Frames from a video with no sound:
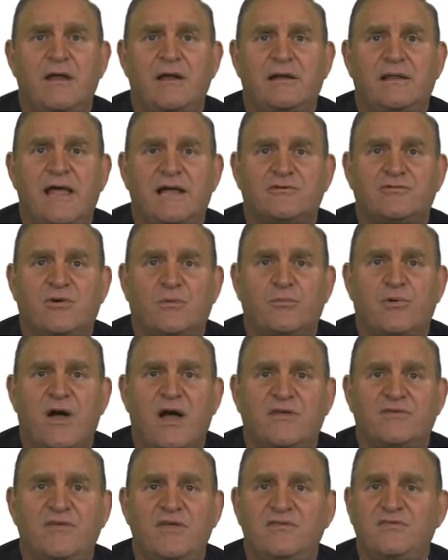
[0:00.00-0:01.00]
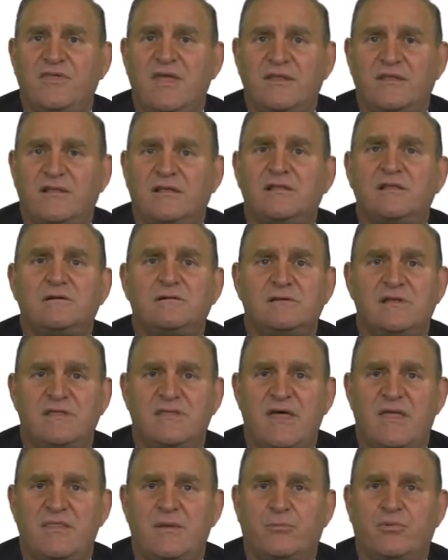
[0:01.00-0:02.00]
an electoral process, that clearly
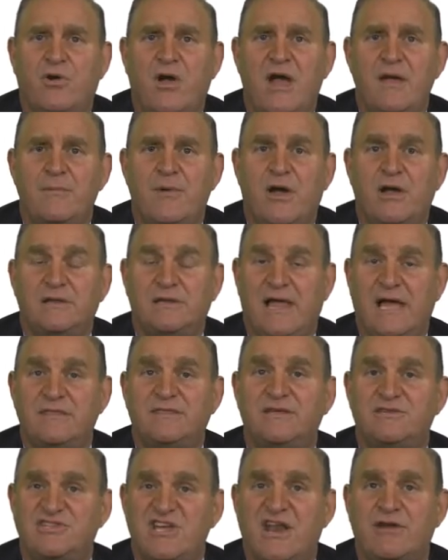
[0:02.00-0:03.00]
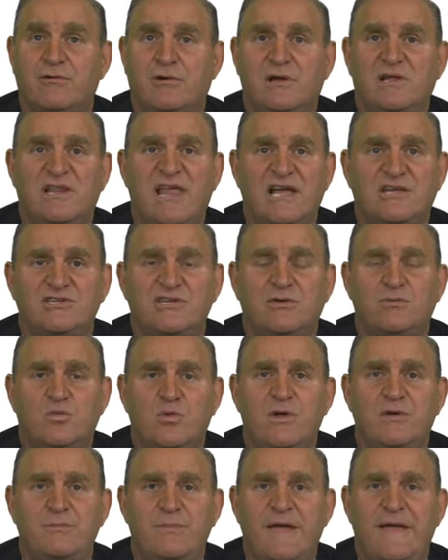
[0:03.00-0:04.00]
then the primary, like the general election,
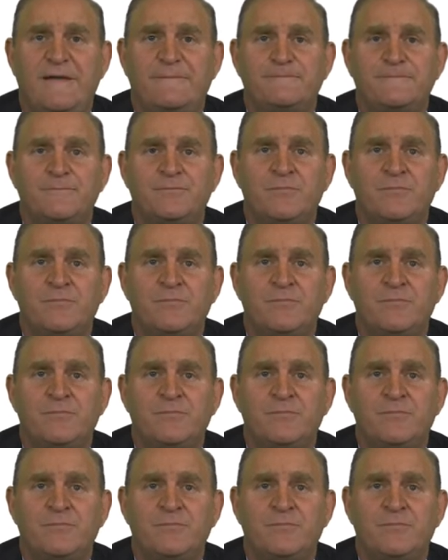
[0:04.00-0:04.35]
would be